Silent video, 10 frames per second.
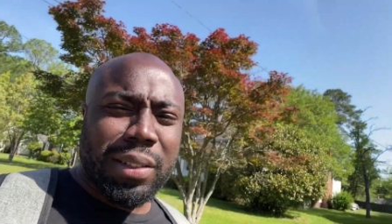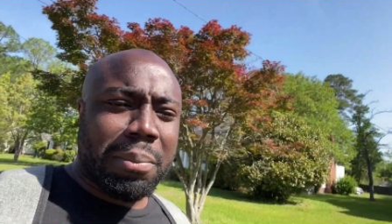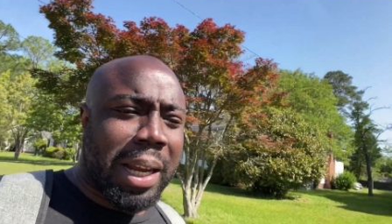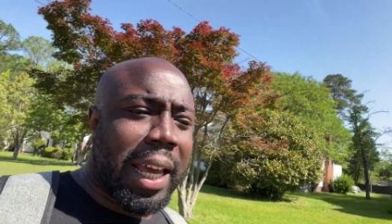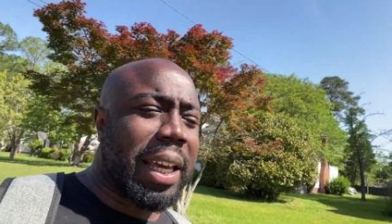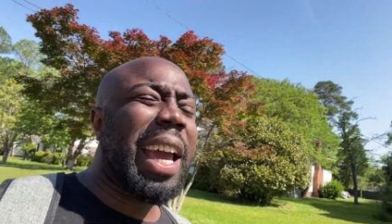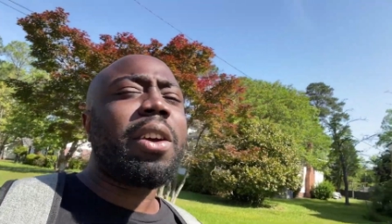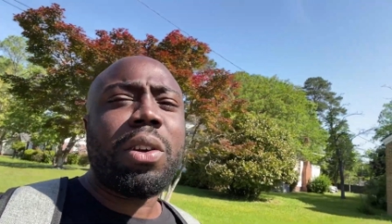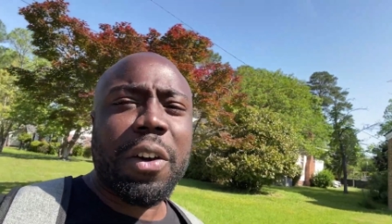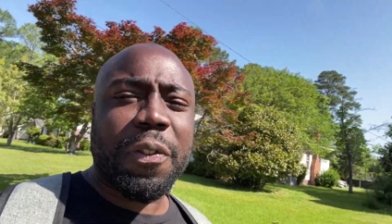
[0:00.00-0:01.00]
I'm like, yeah,
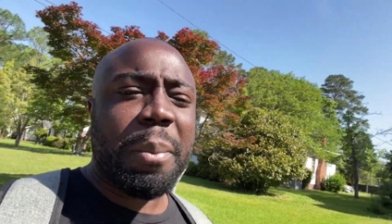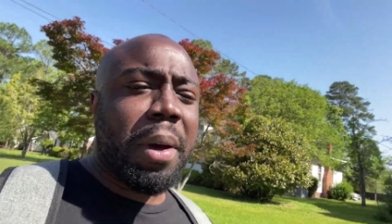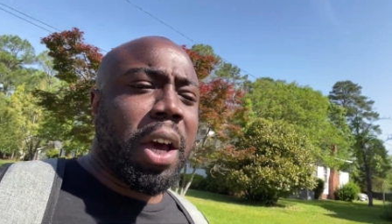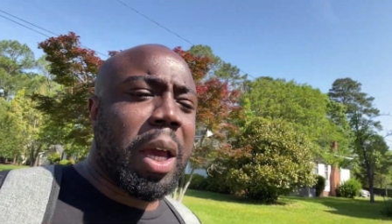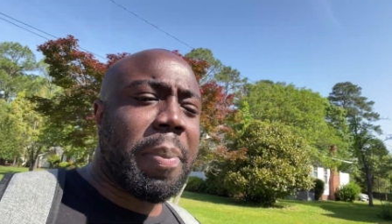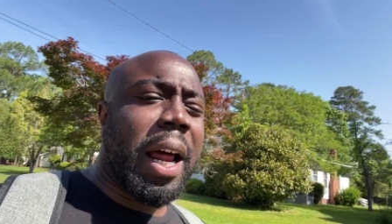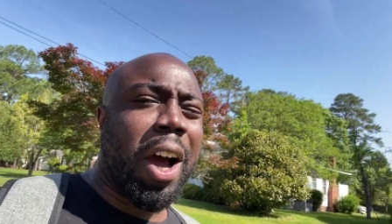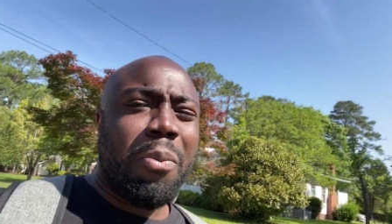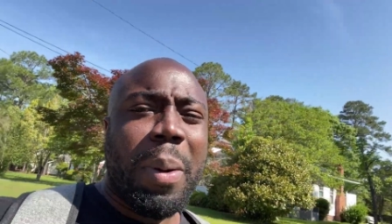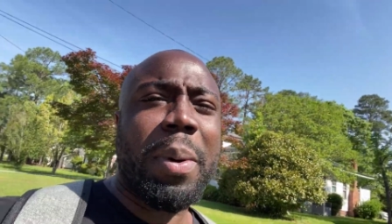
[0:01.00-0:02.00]
you look familiar, but I
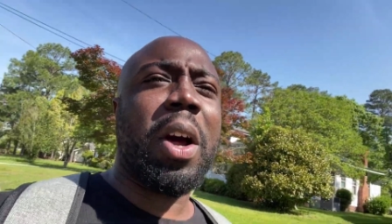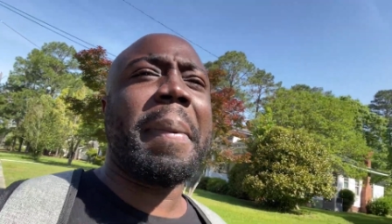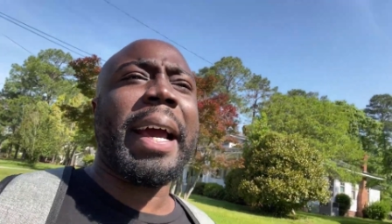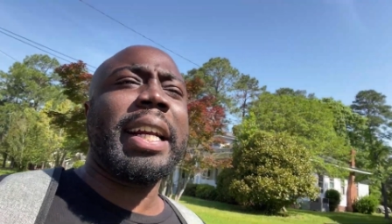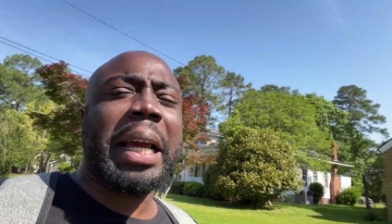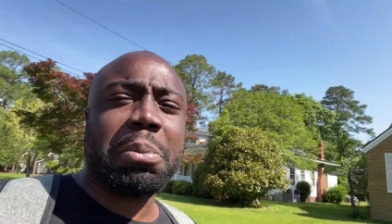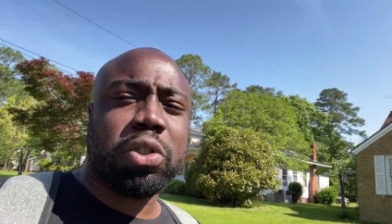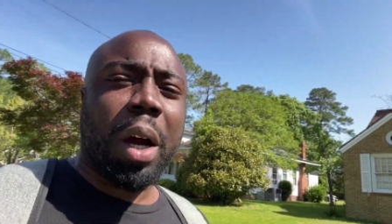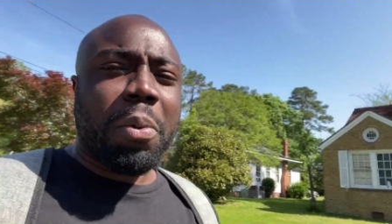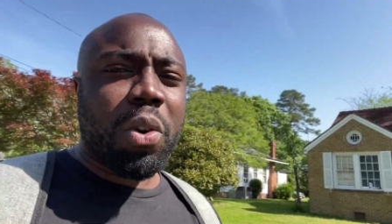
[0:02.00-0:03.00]
don't remember nobody named
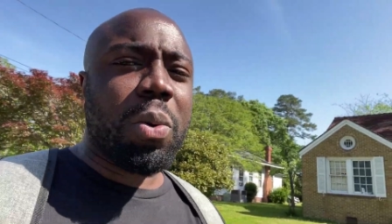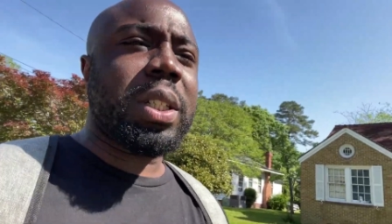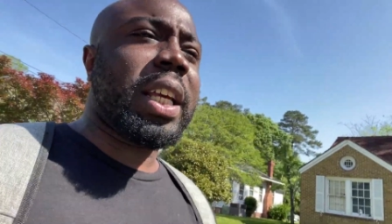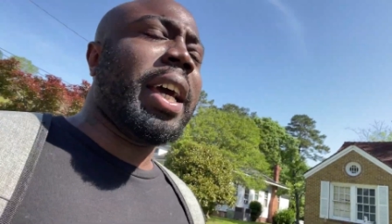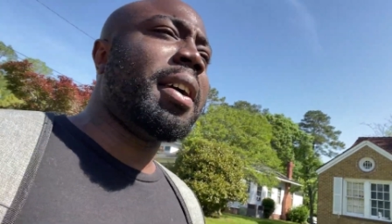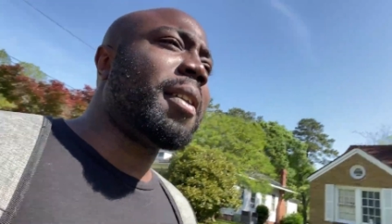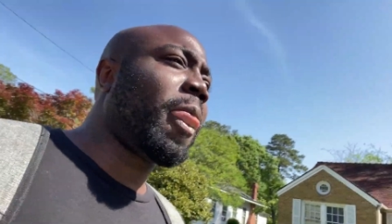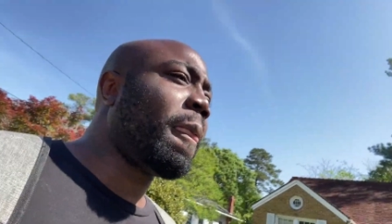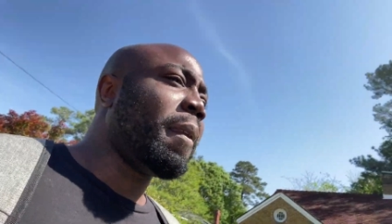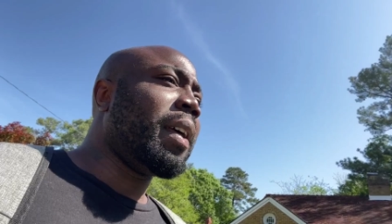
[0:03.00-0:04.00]
Trouble who was there.
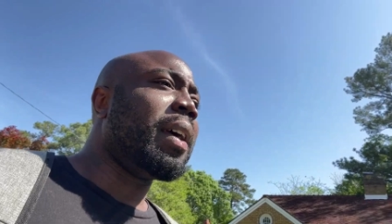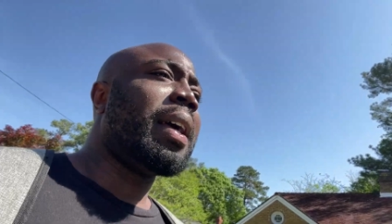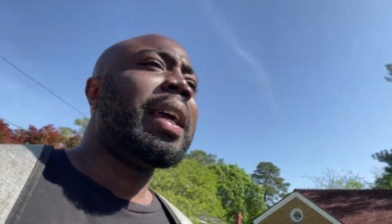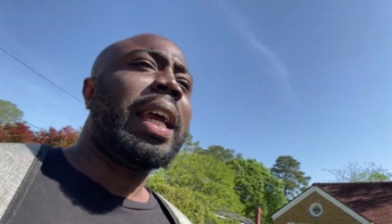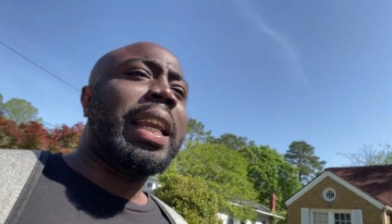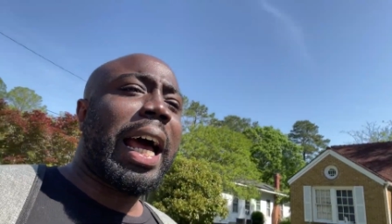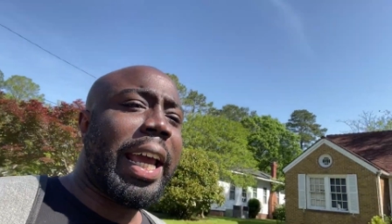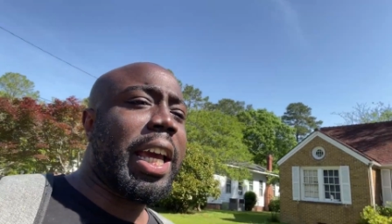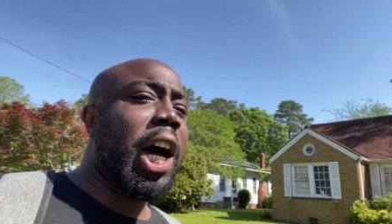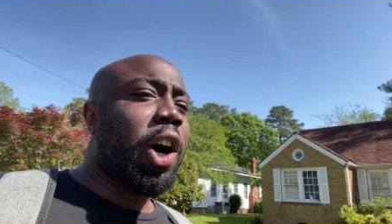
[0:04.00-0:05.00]
He
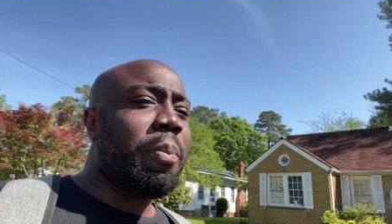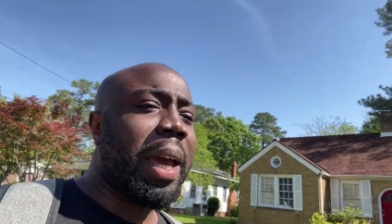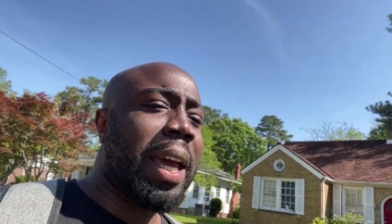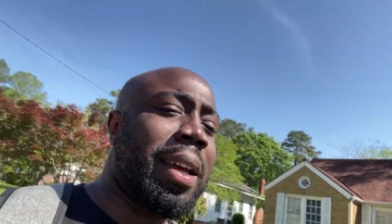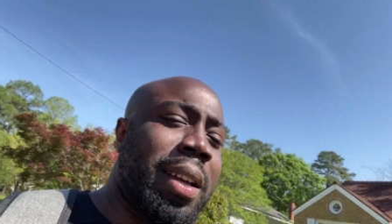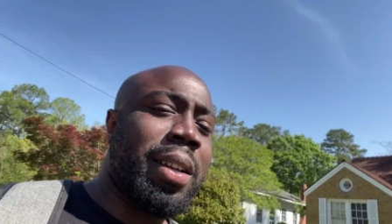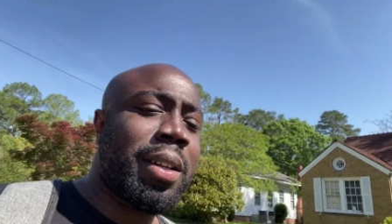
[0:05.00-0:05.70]
like, yo, man.